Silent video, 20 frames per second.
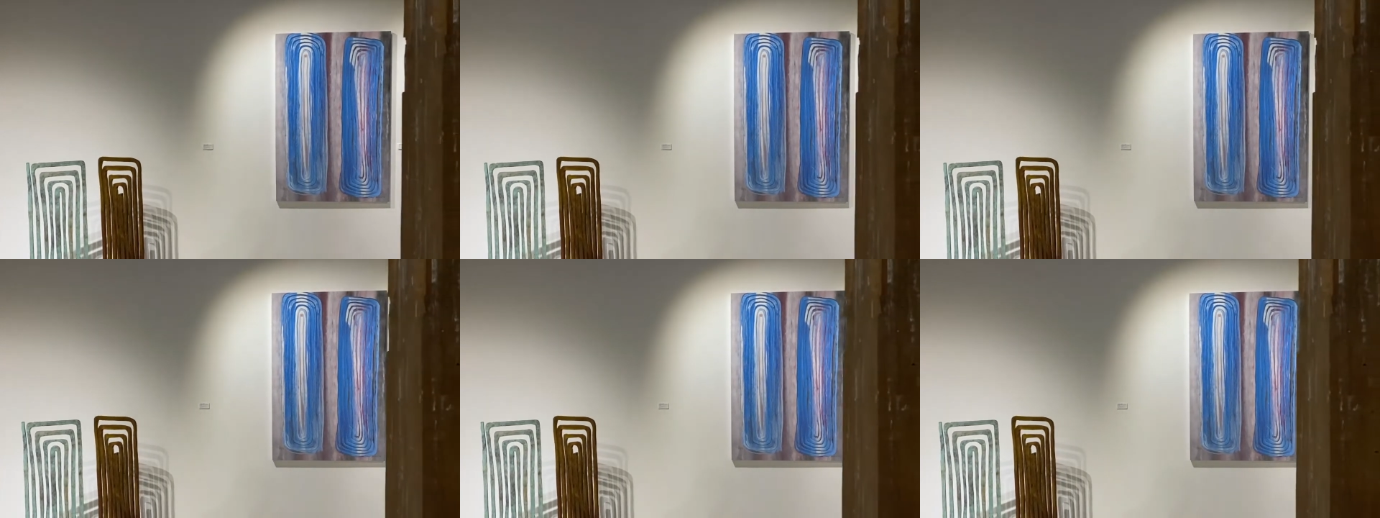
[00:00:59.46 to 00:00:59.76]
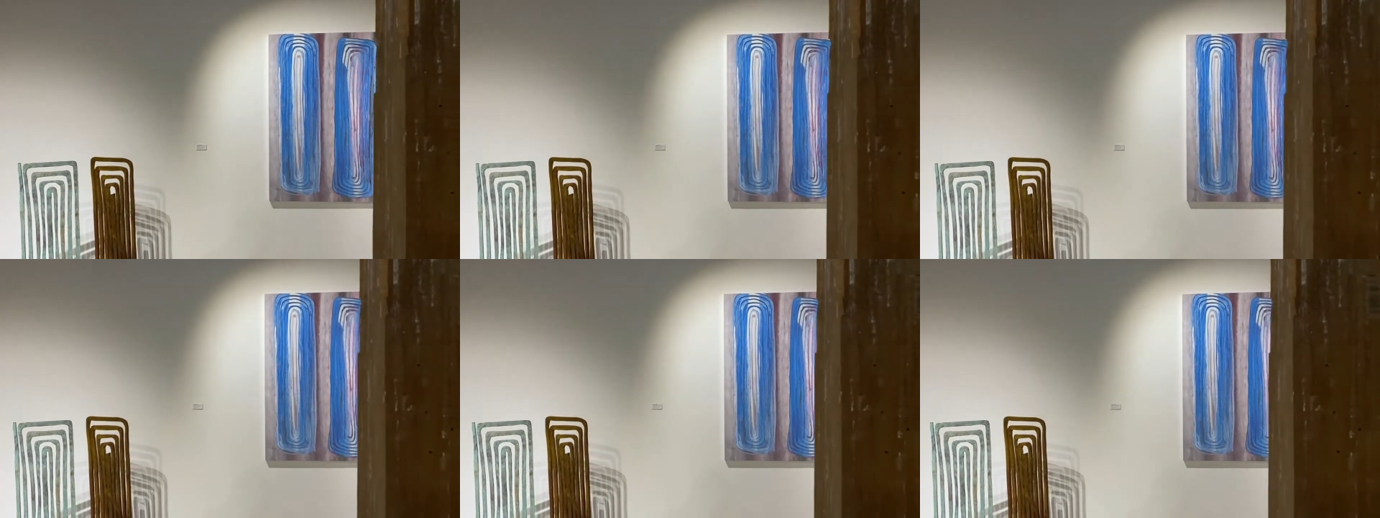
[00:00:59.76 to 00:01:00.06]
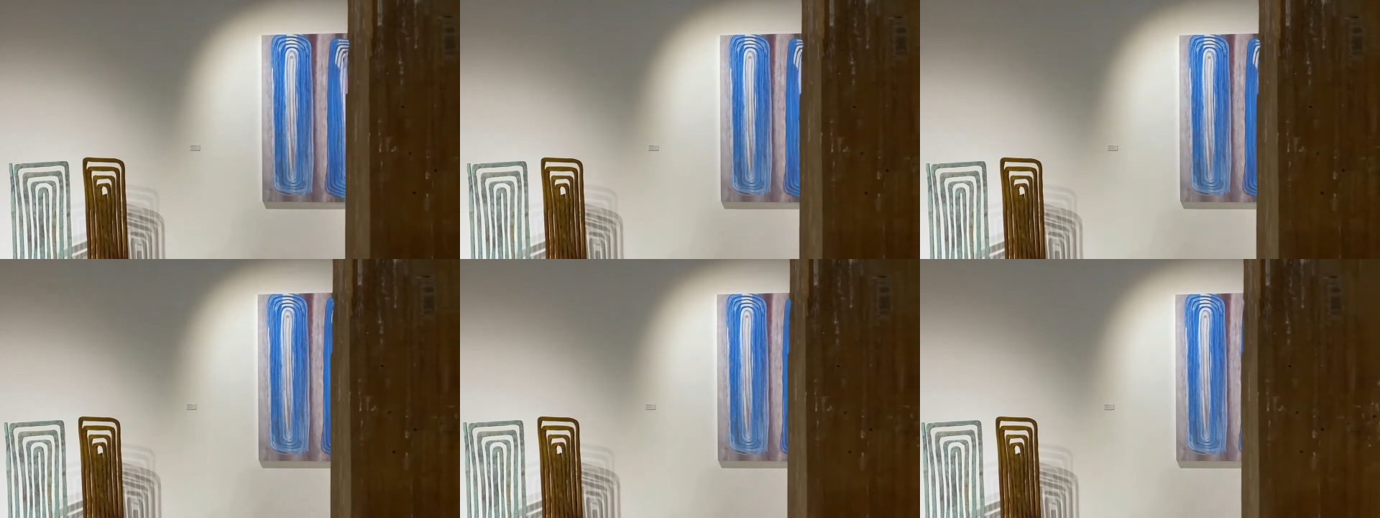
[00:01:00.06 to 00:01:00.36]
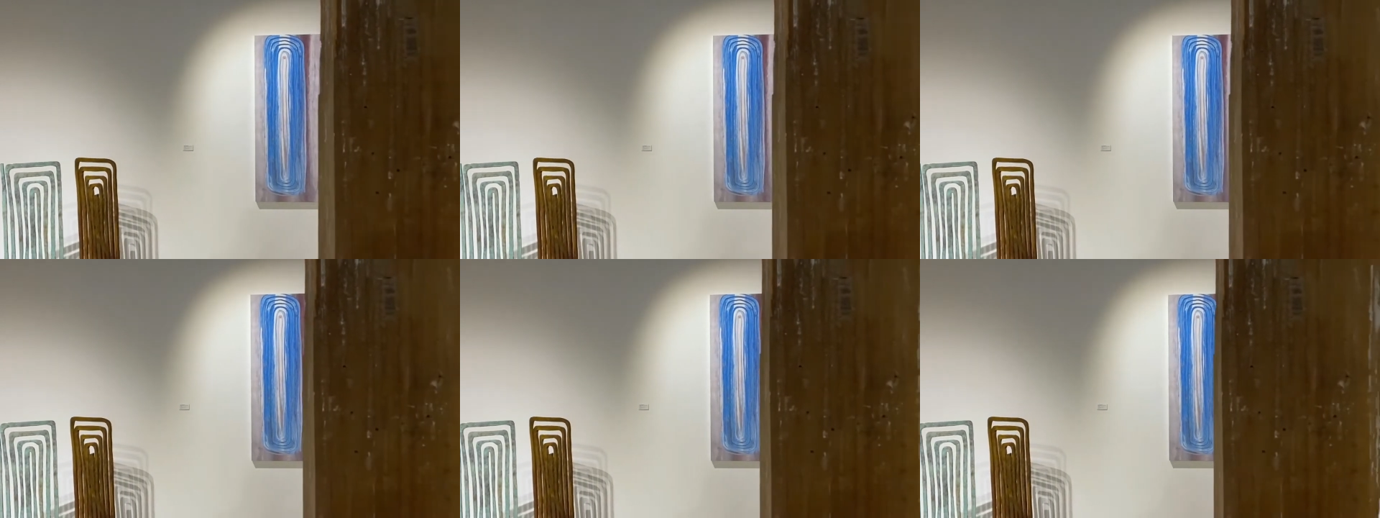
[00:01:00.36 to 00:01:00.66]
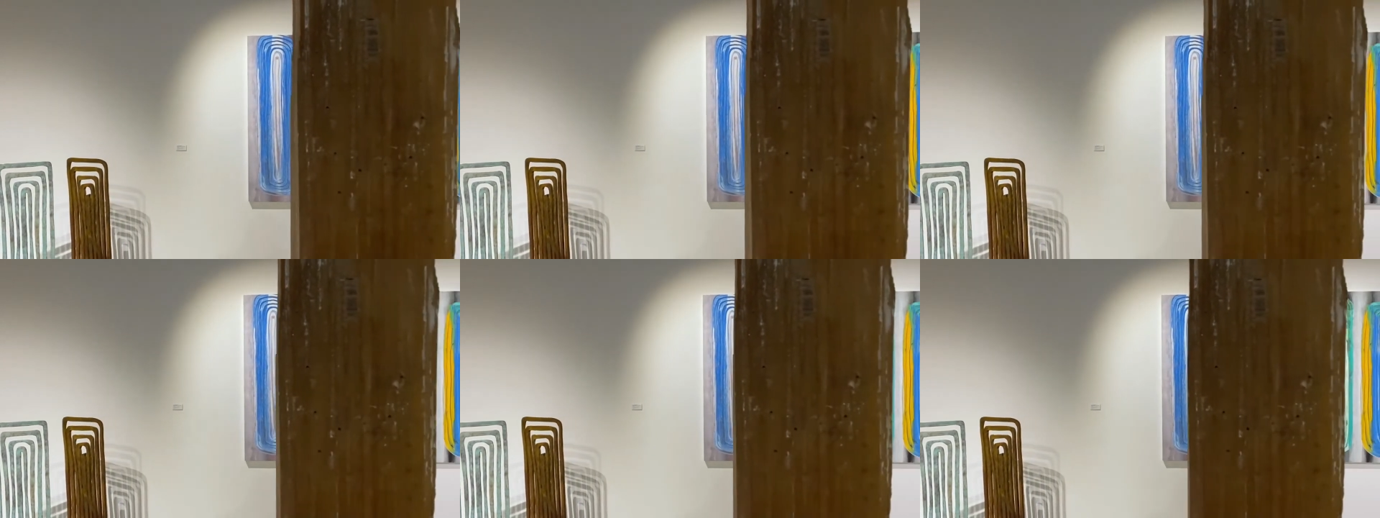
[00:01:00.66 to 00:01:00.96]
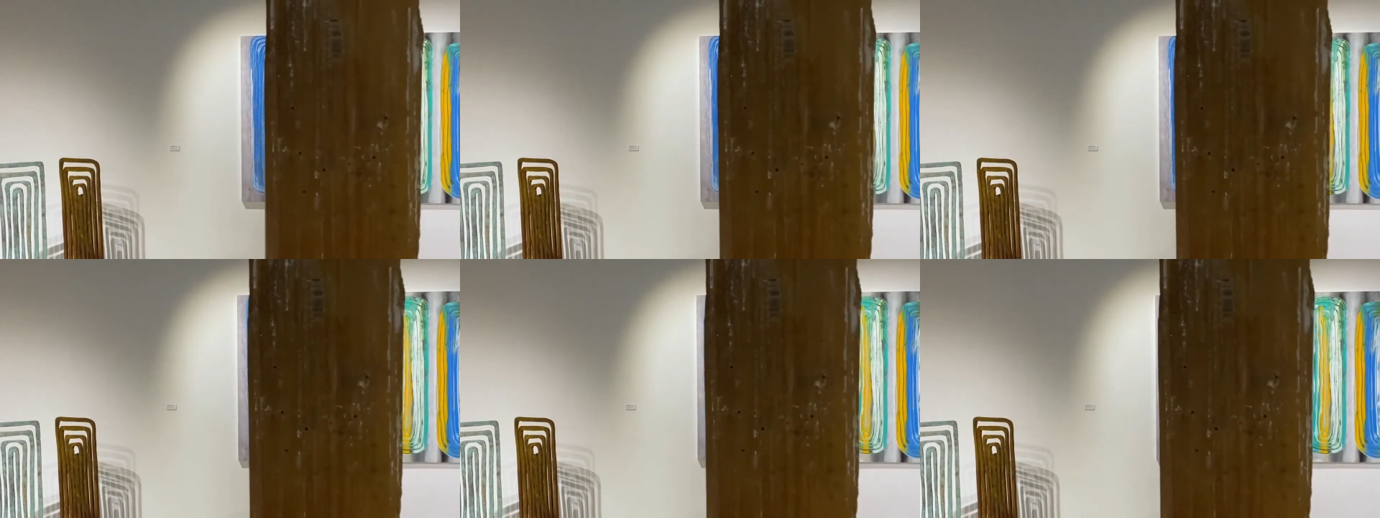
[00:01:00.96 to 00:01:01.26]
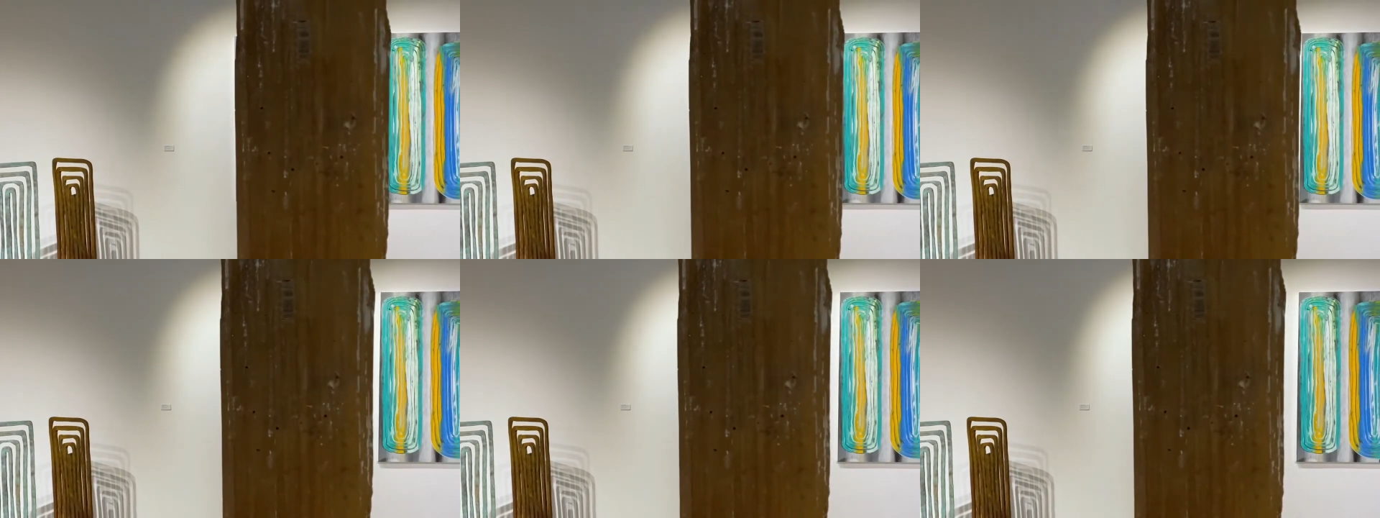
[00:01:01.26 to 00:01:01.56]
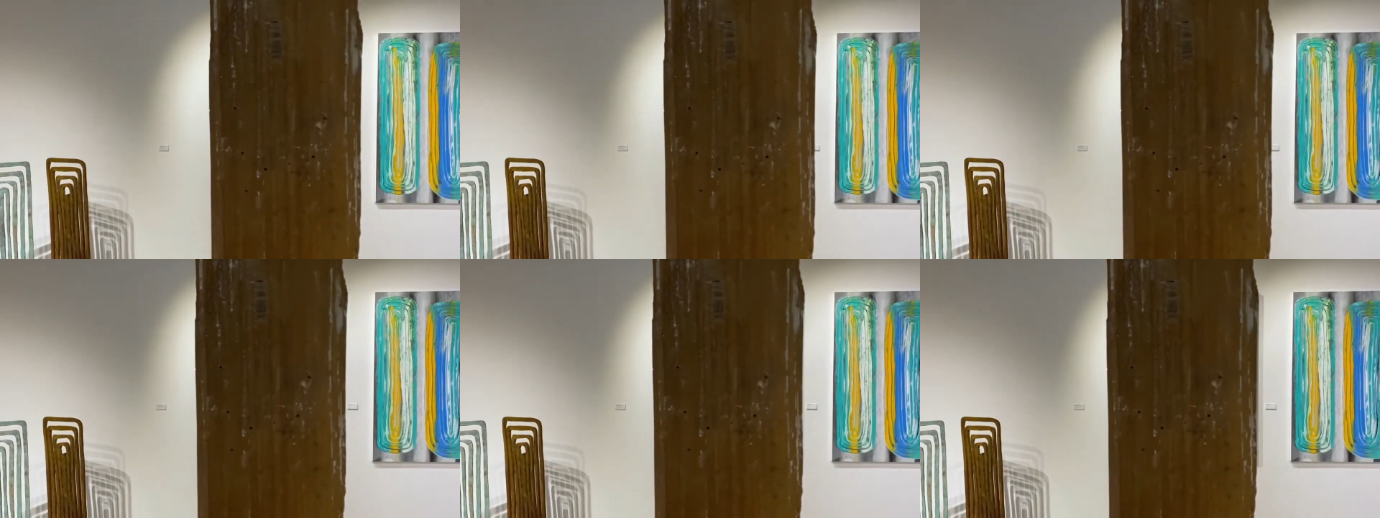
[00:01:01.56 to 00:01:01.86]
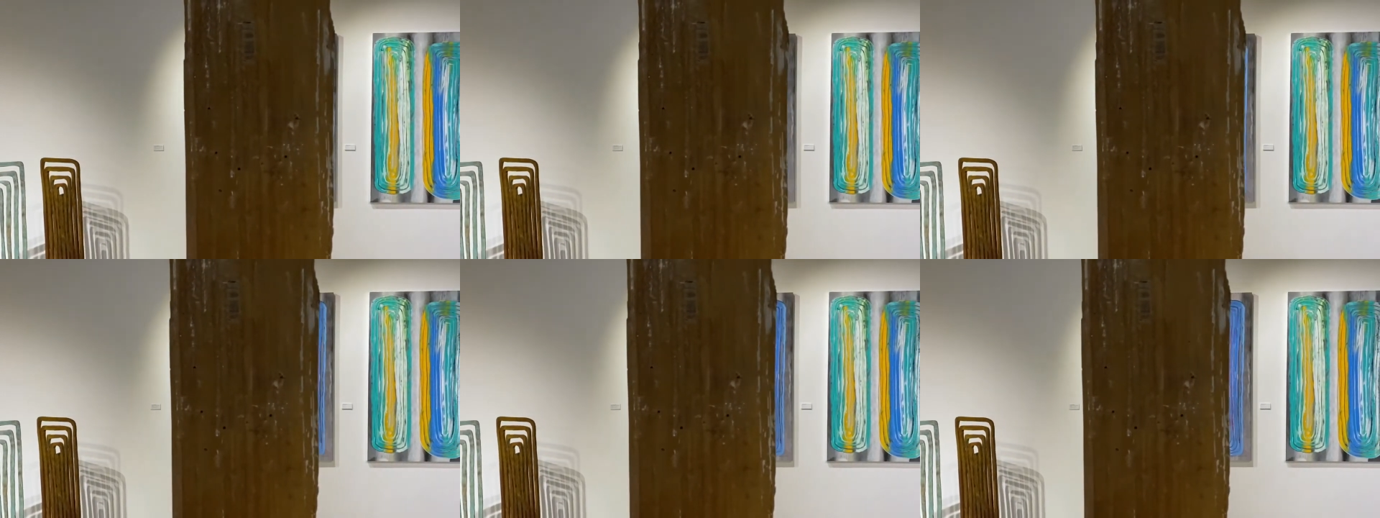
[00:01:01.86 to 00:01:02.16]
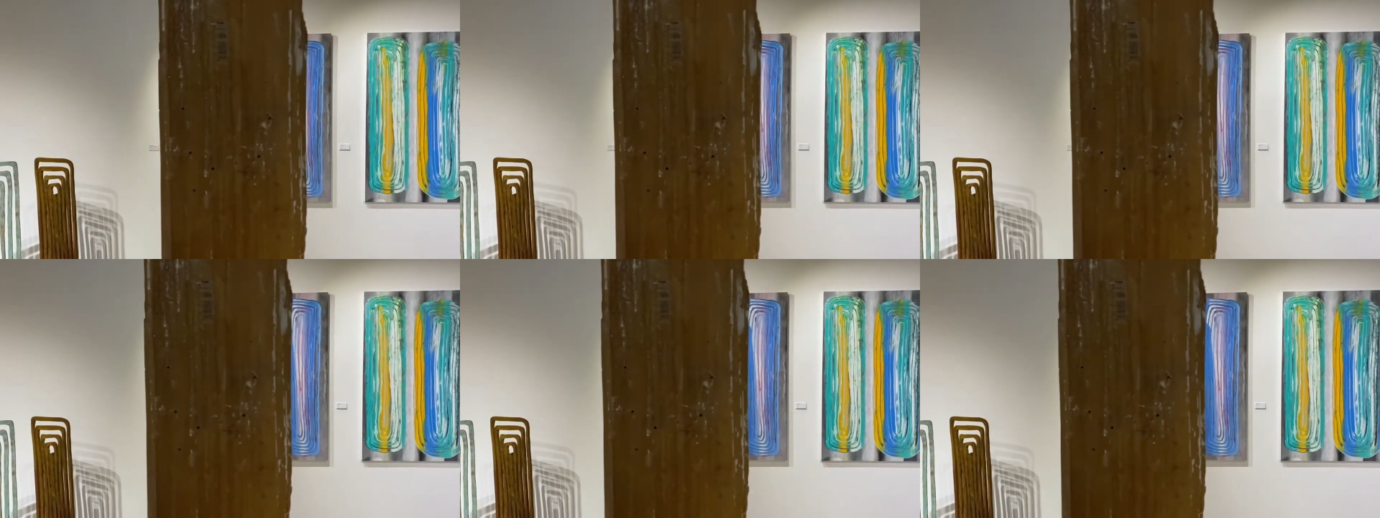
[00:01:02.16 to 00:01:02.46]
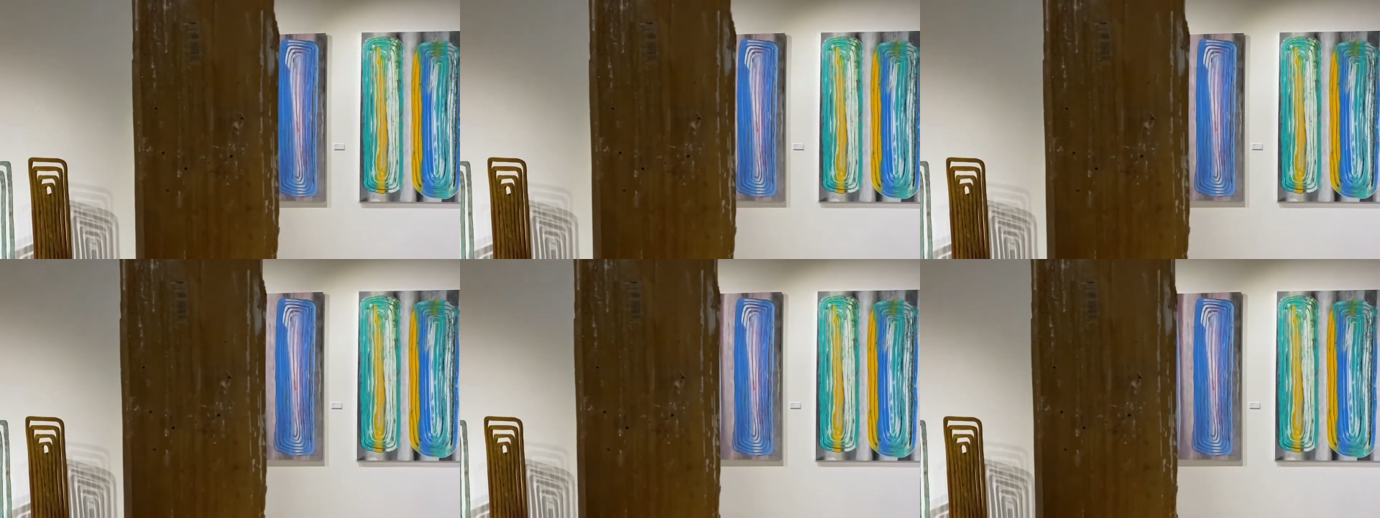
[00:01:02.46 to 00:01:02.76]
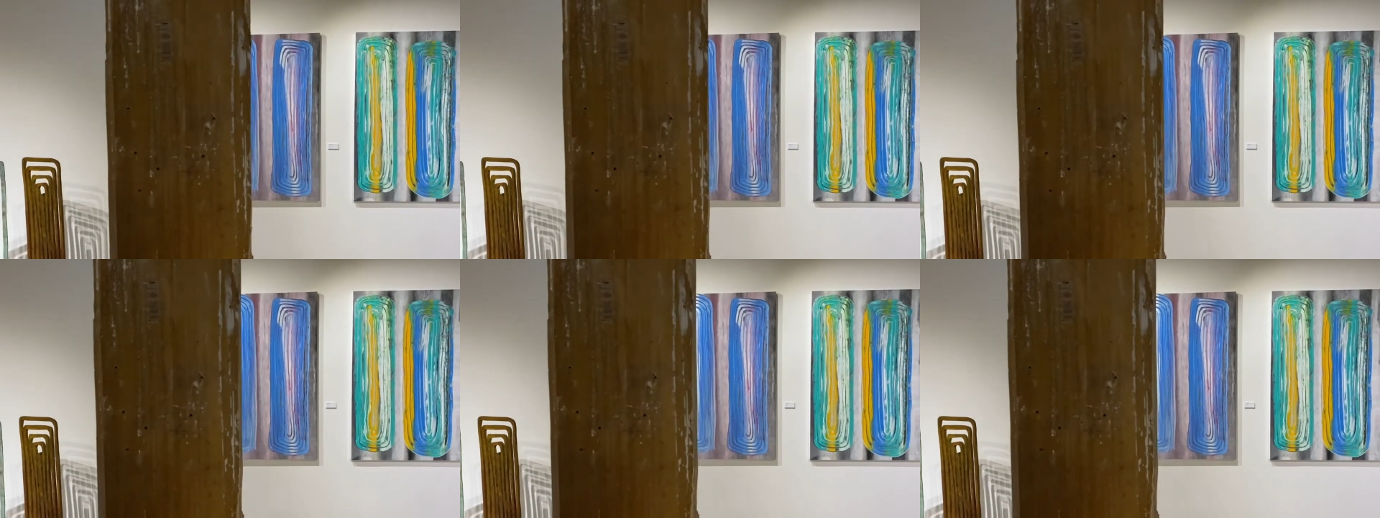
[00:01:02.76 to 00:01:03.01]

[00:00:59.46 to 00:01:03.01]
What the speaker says: Nobody's mouth can be seen.